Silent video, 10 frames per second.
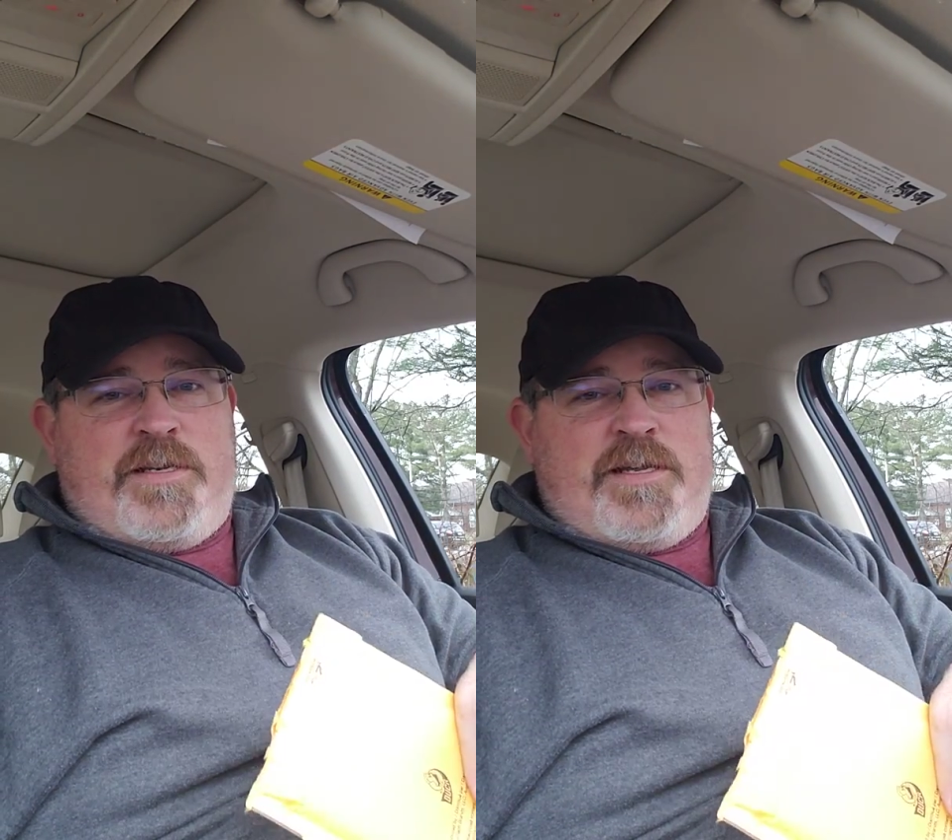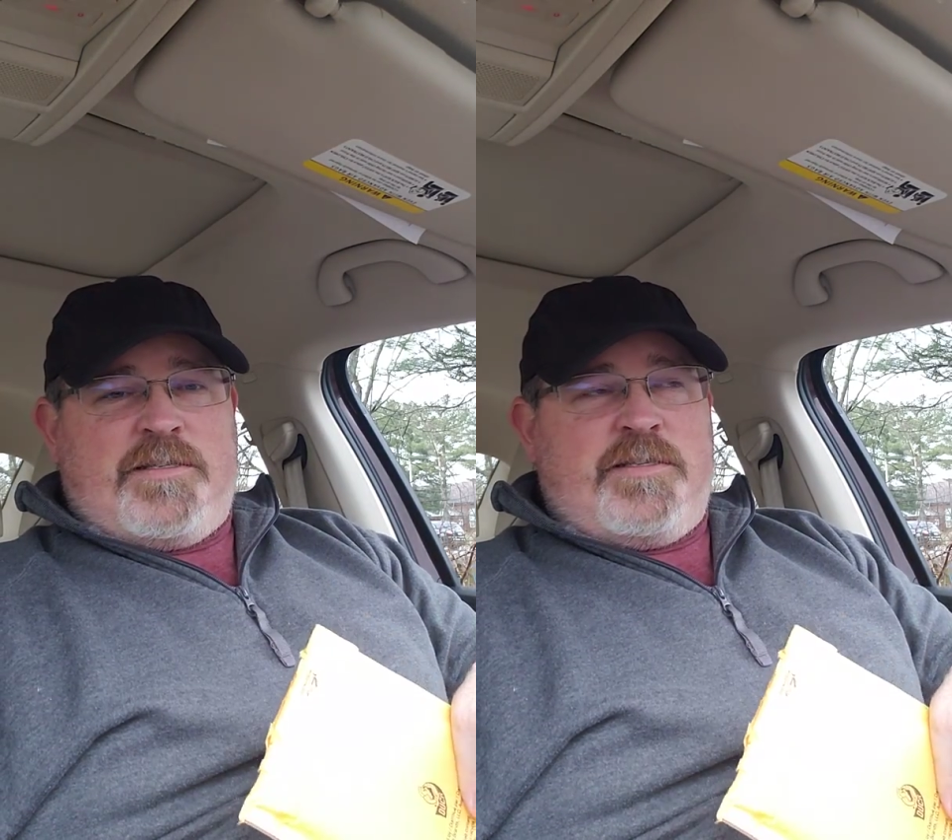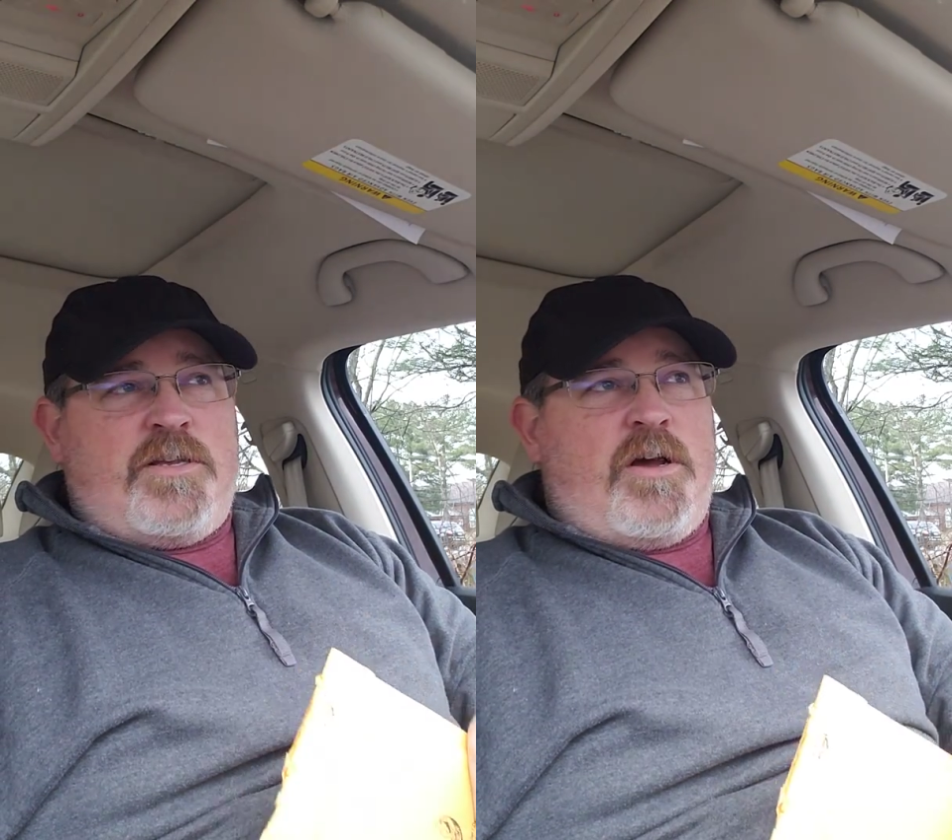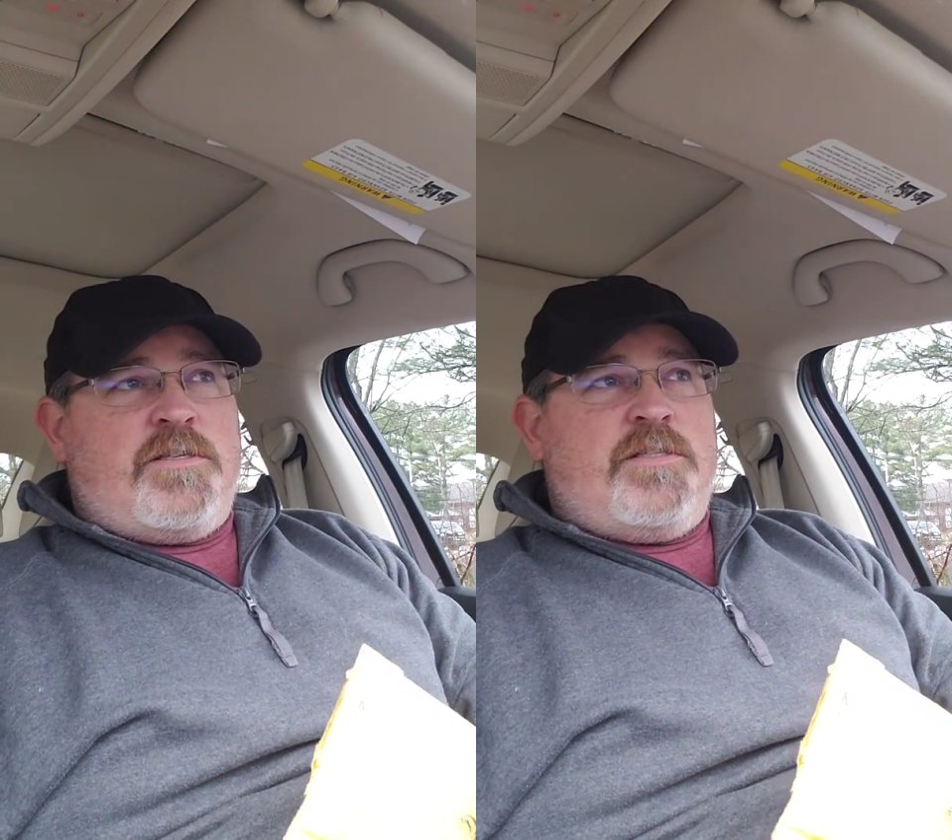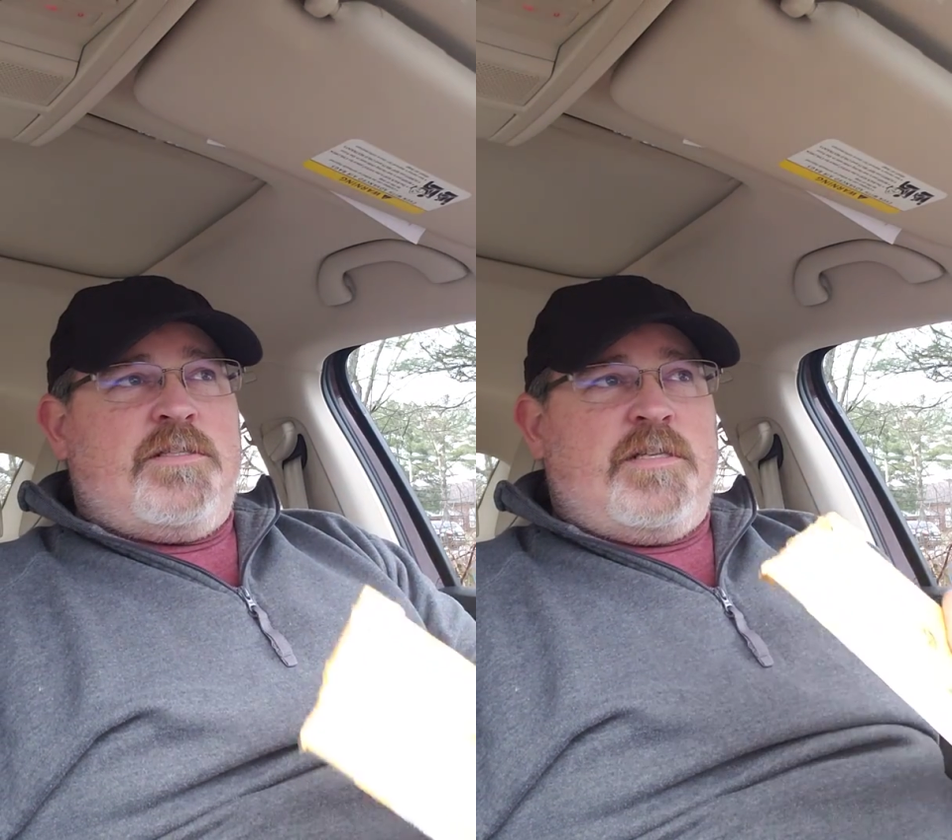he does his
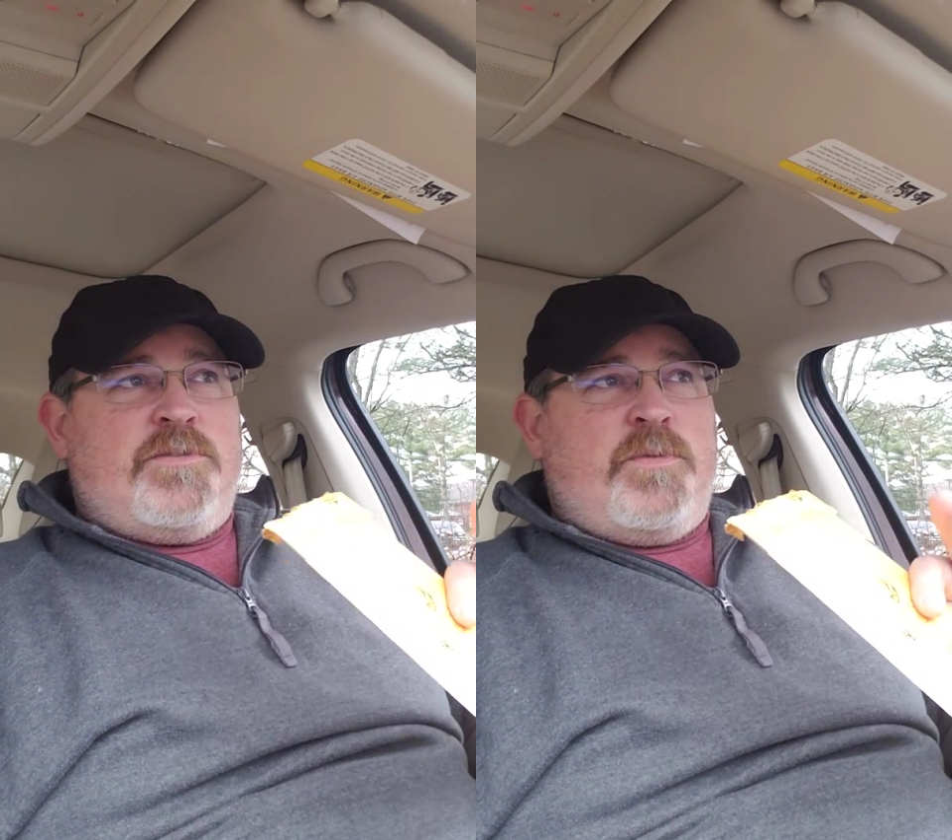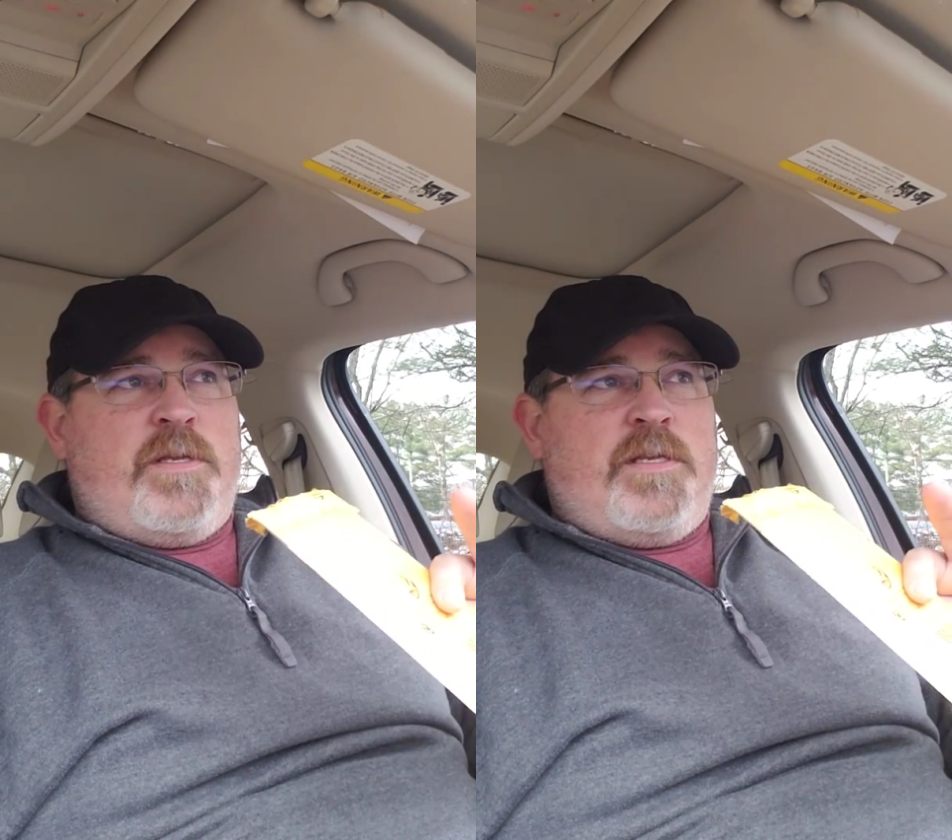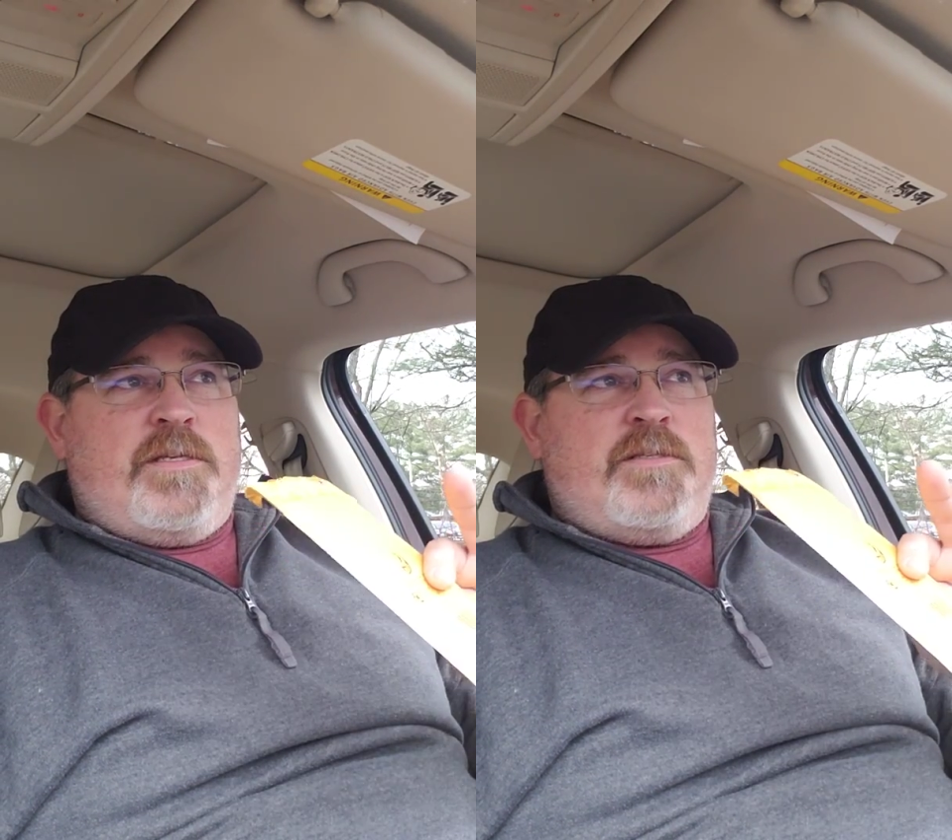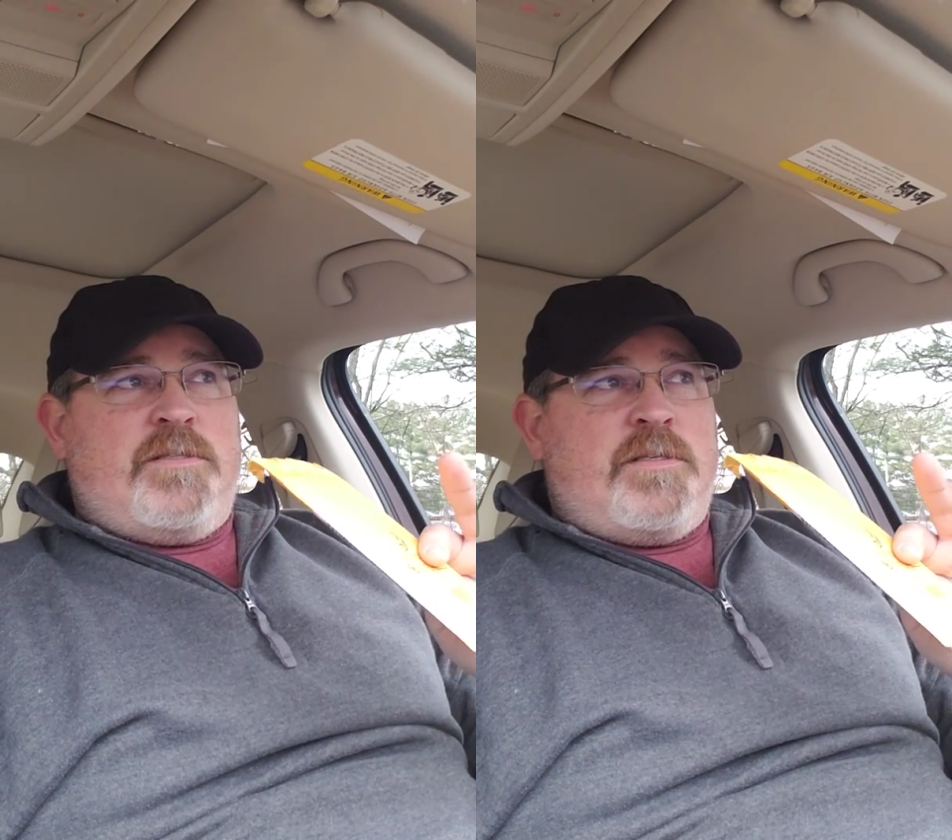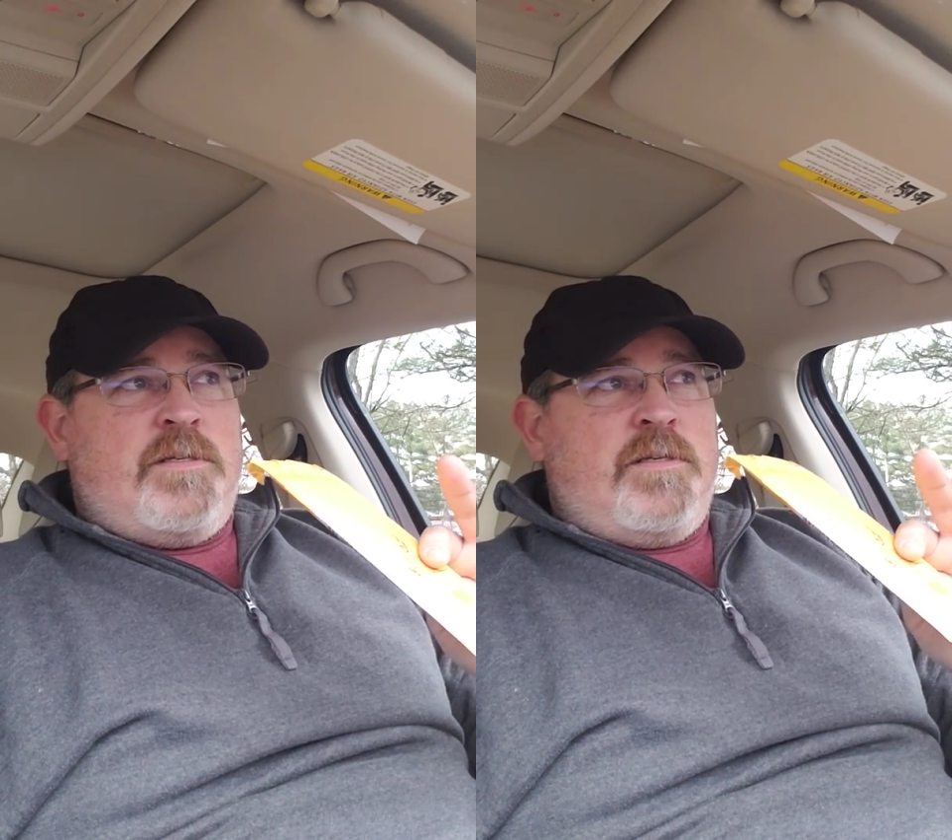auction is when
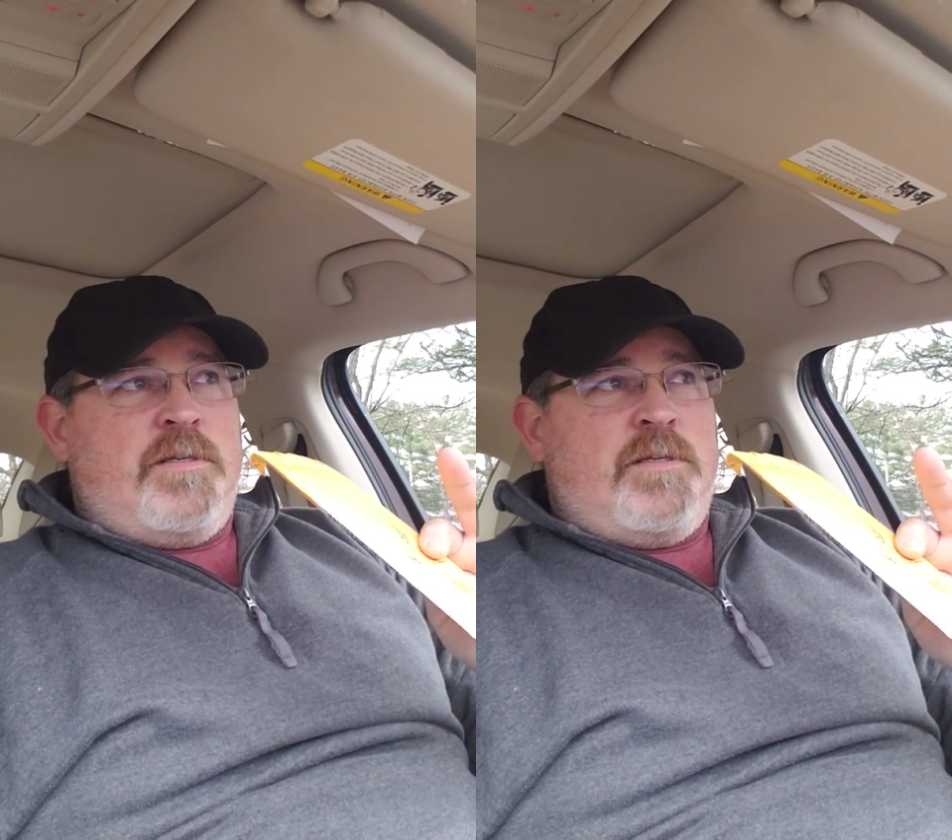his